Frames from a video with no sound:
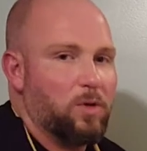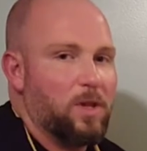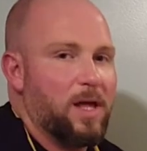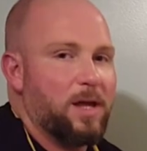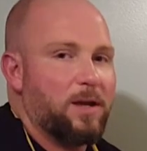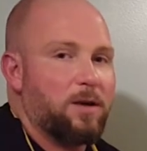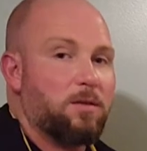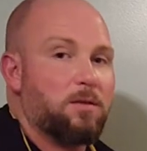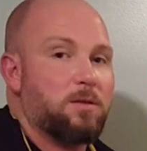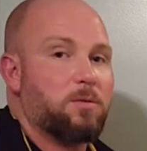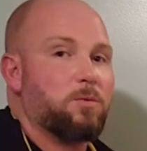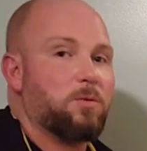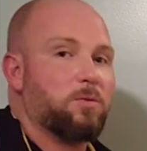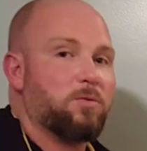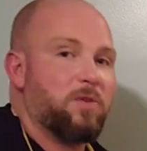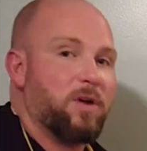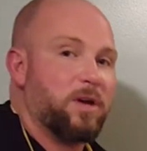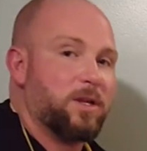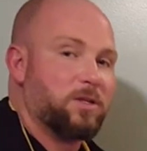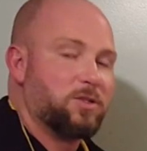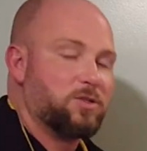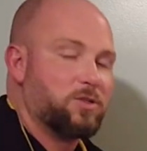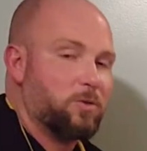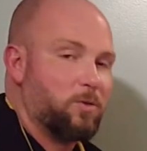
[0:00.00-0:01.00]
I know that we're
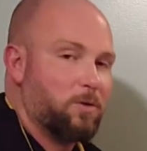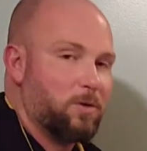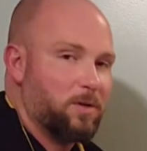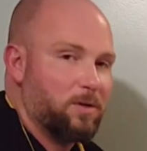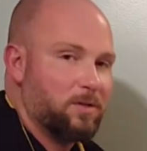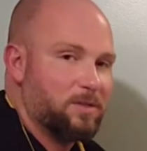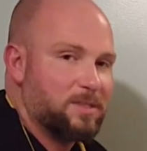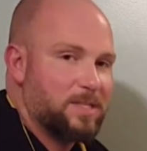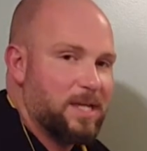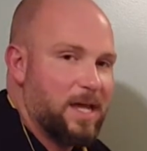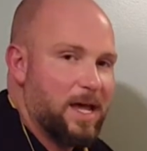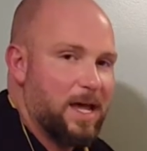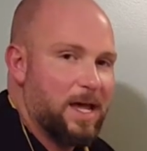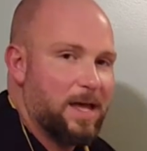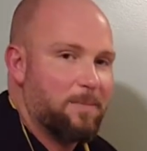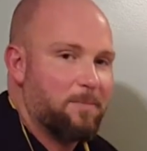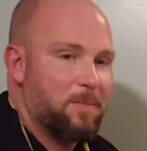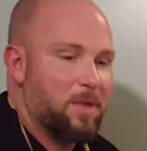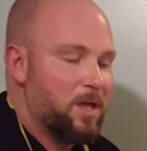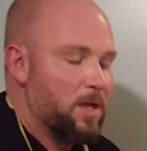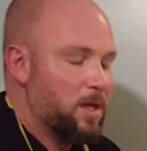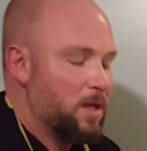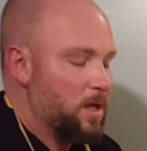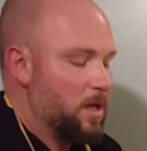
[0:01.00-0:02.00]
running short on
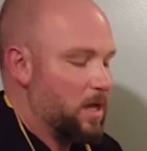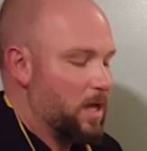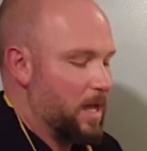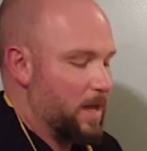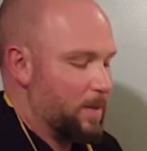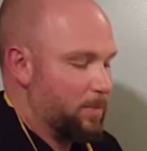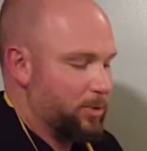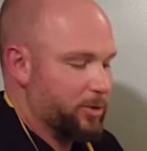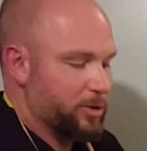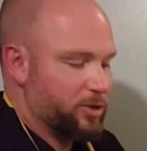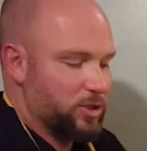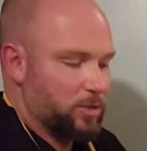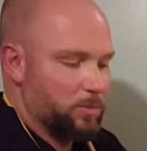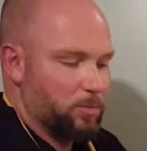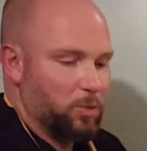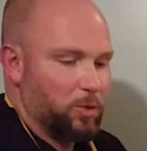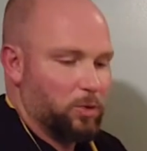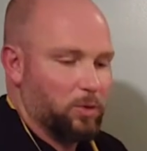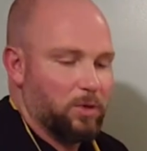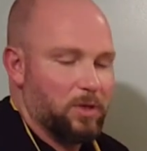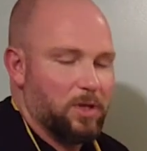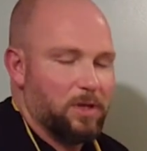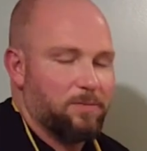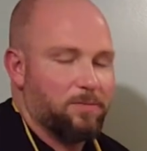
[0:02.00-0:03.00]
time. Push and
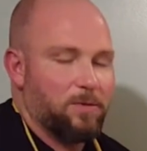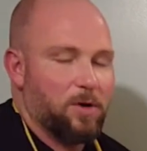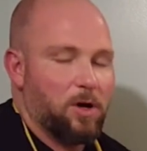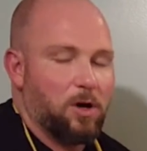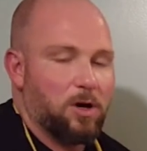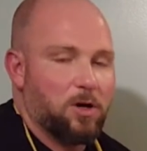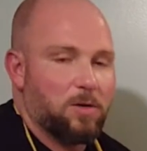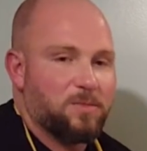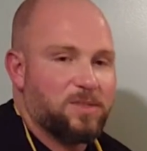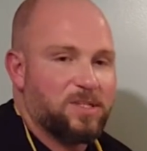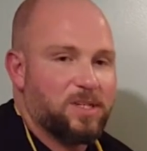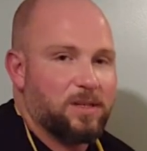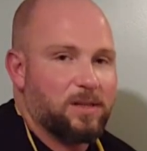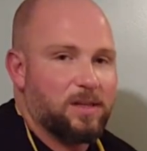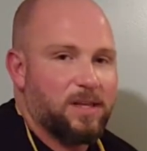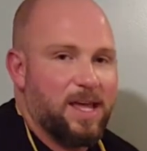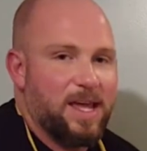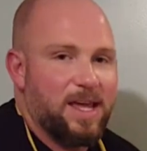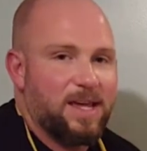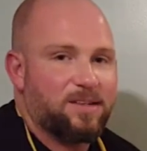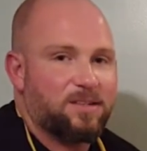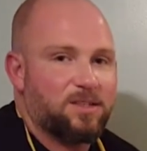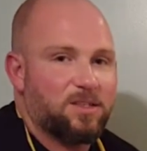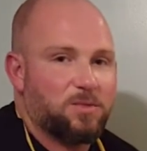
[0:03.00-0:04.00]
pull of arms and
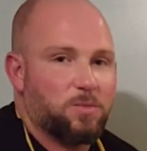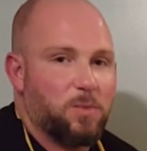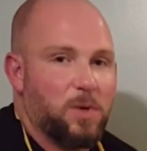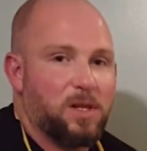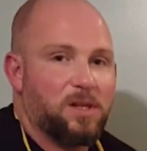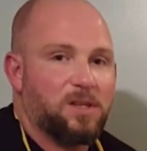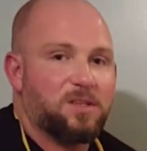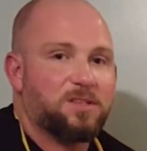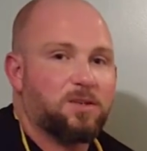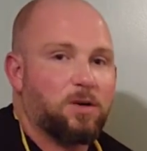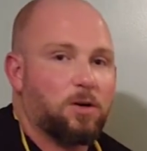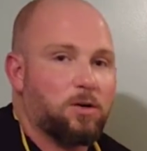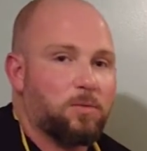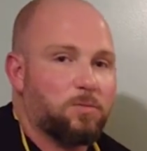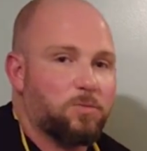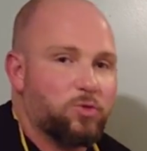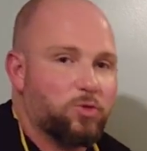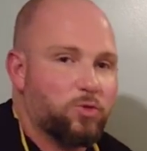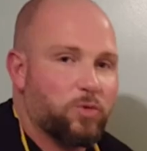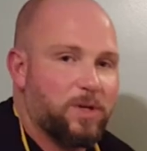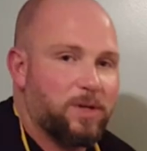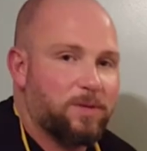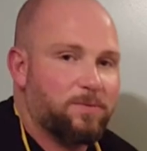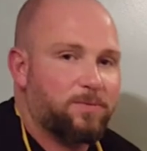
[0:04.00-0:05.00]
legs as well as arm
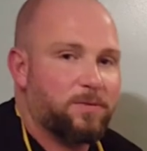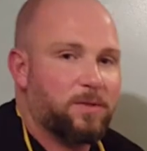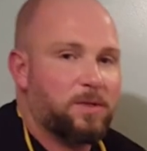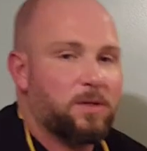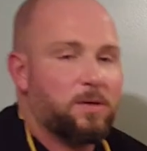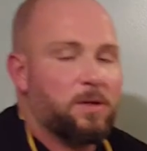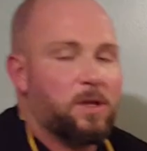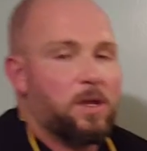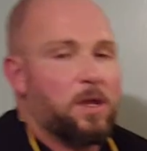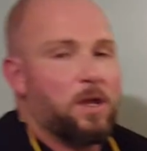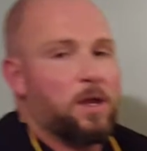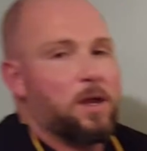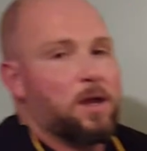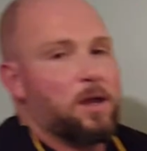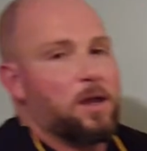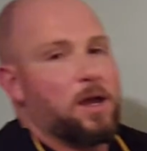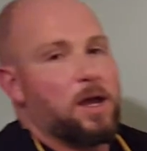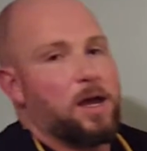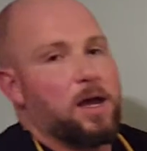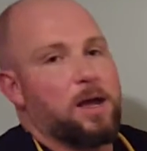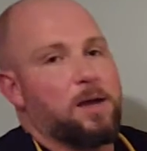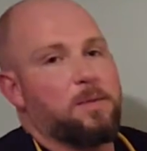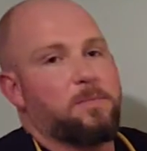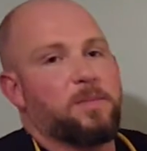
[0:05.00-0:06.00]
drift.
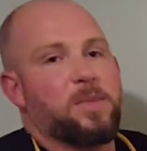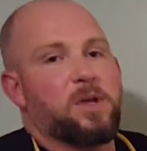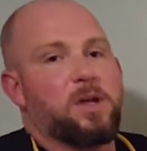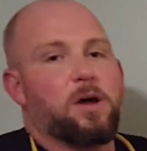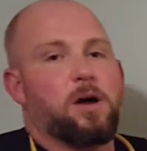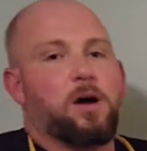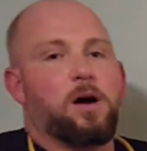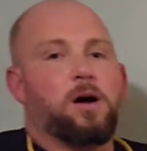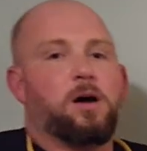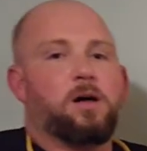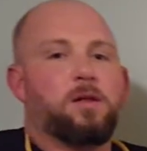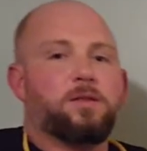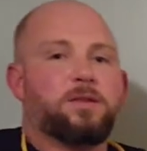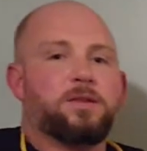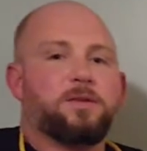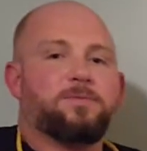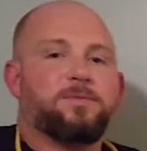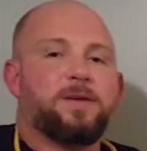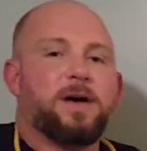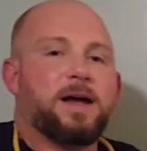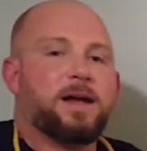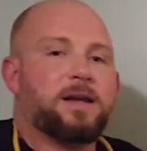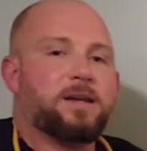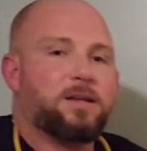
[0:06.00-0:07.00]
All of the
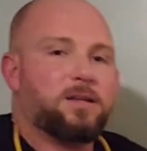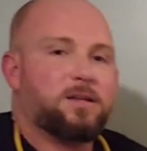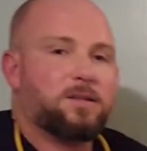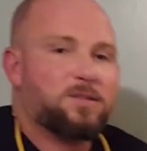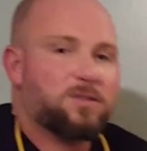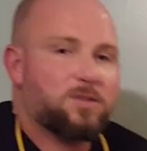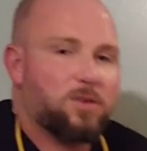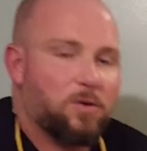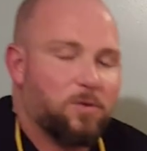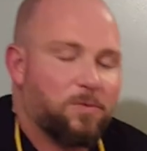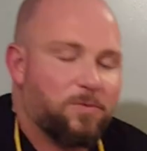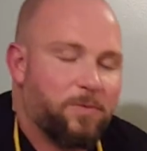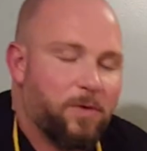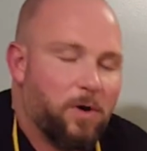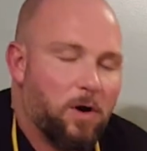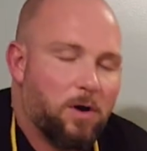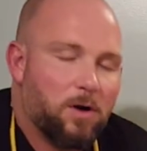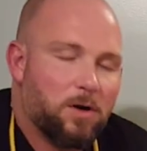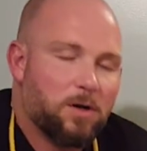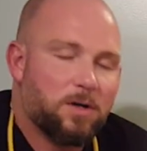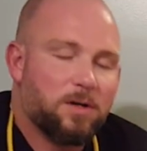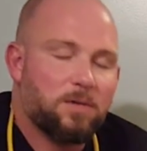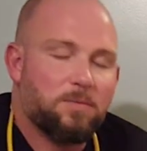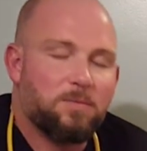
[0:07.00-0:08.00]
findings so
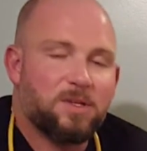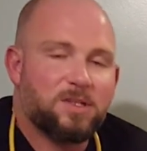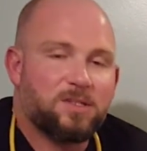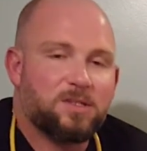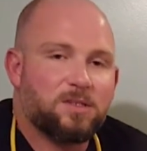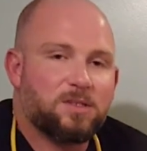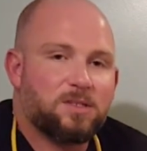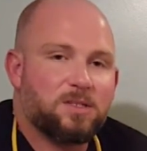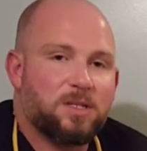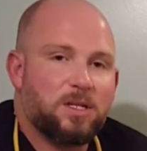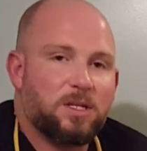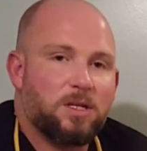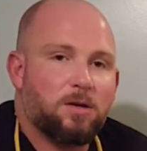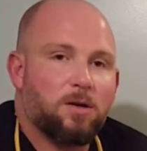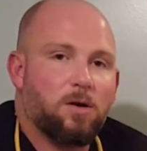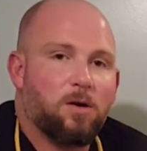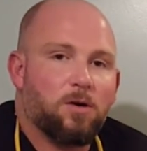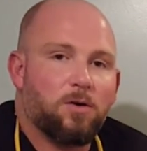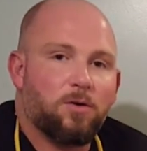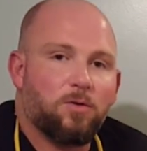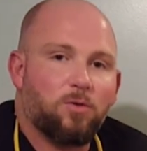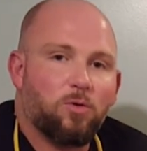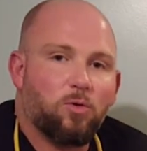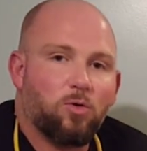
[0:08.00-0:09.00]
far in Mrs. T
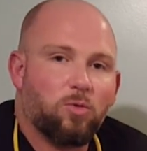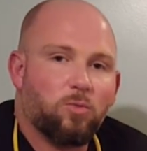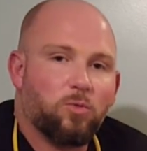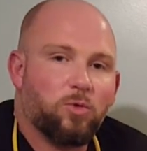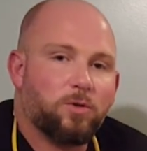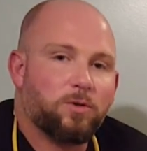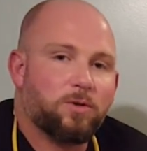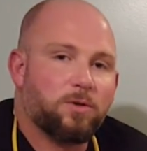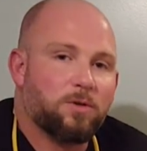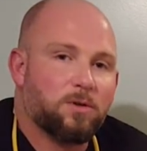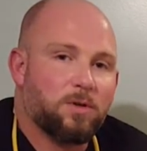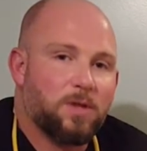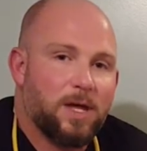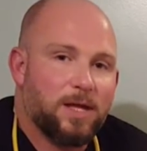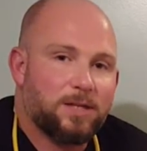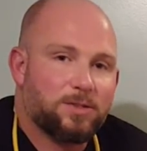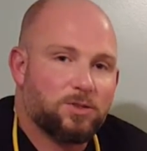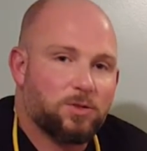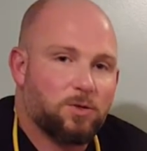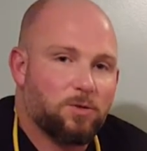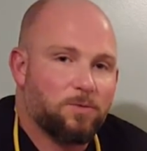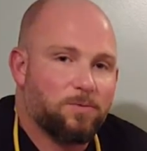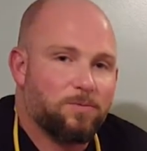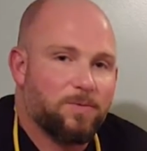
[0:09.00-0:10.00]
are normal
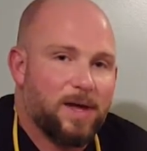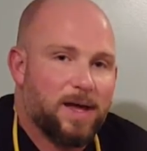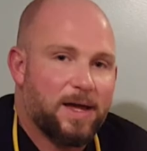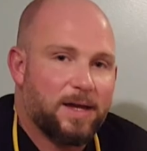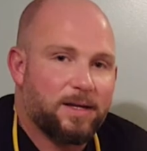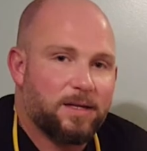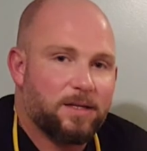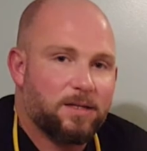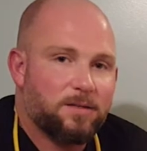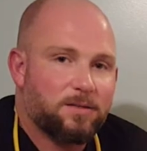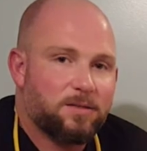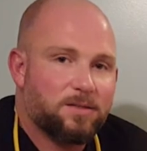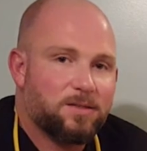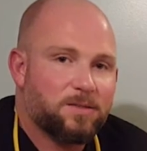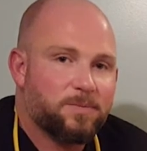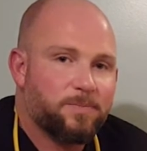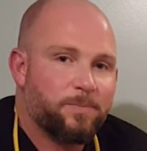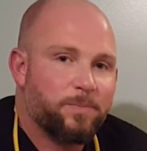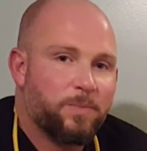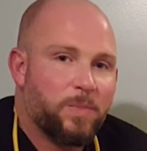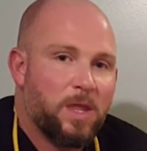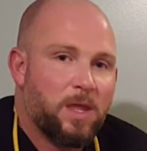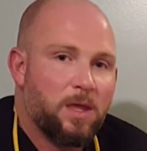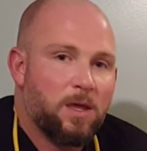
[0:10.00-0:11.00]
neurological findings.
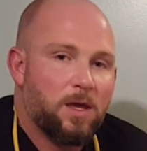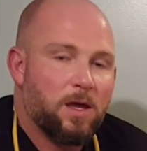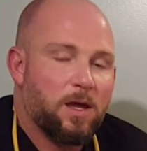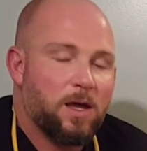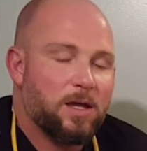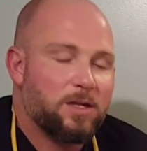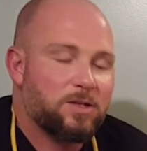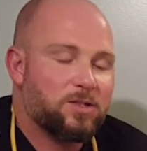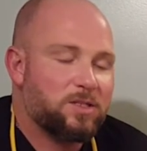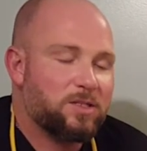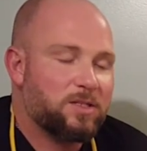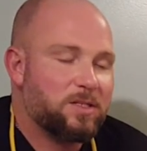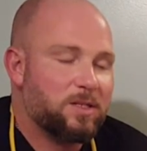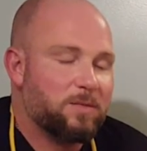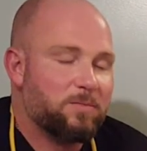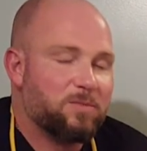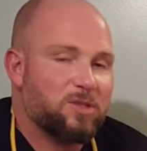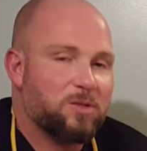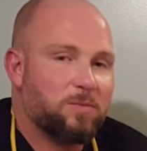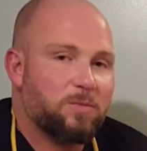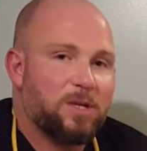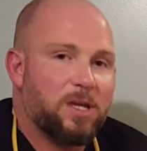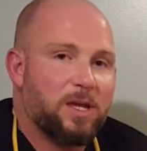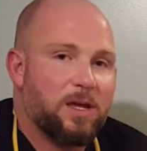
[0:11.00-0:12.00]
She seems
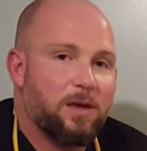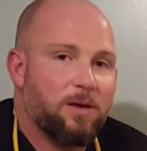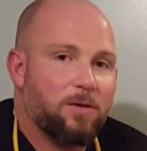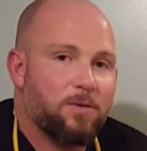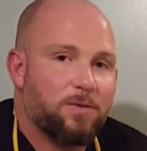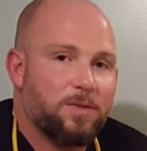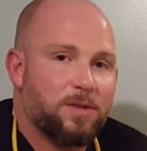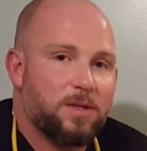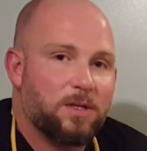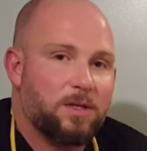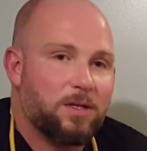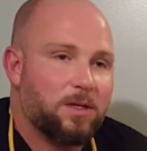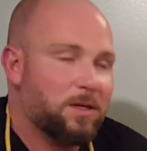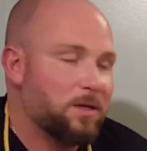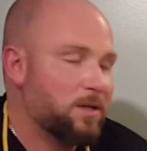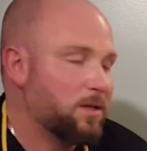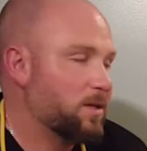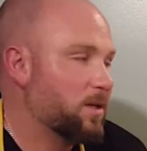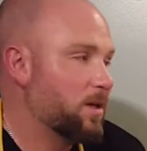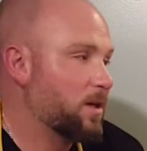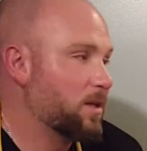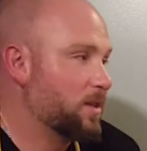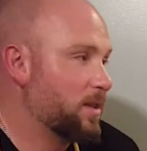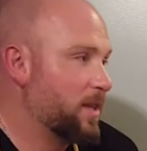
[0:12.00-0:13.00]
to be a healthy
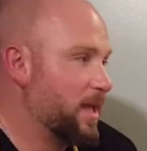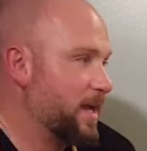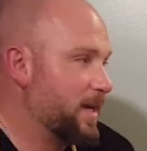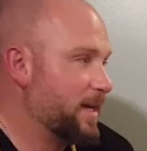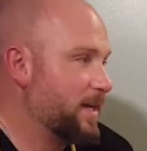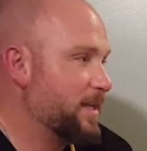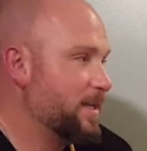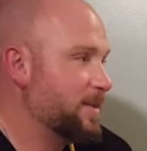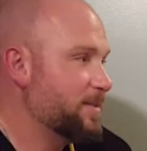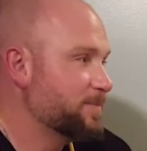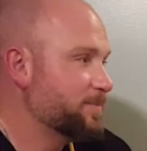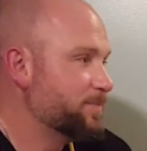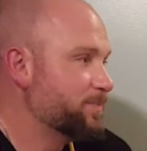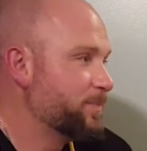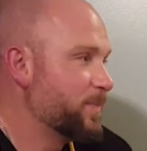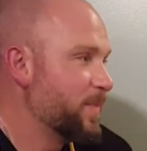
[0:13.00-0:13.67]
young lady.